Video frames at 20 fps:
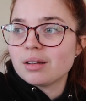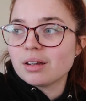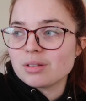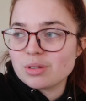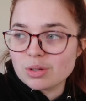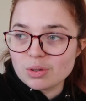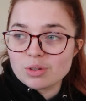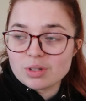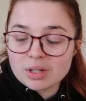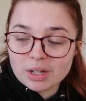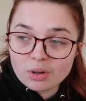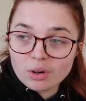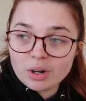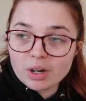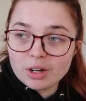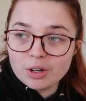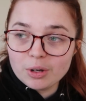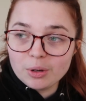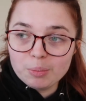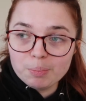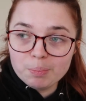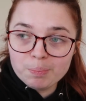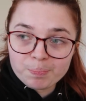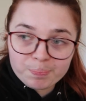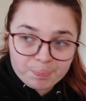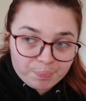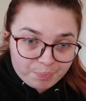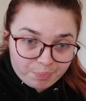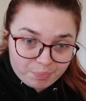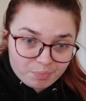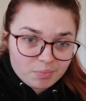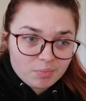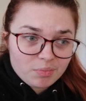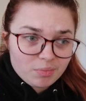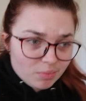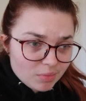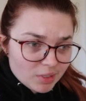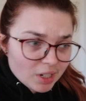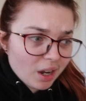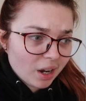as soon as I got home,
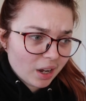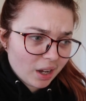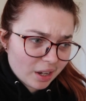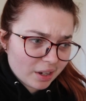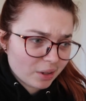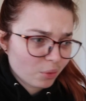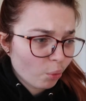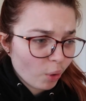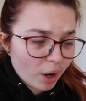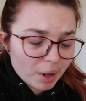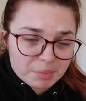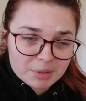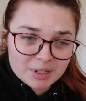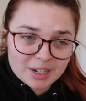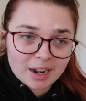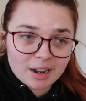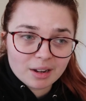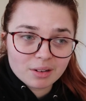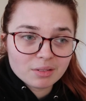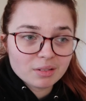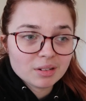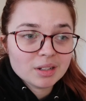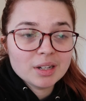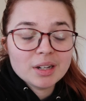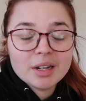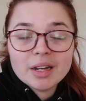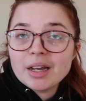I like wiped down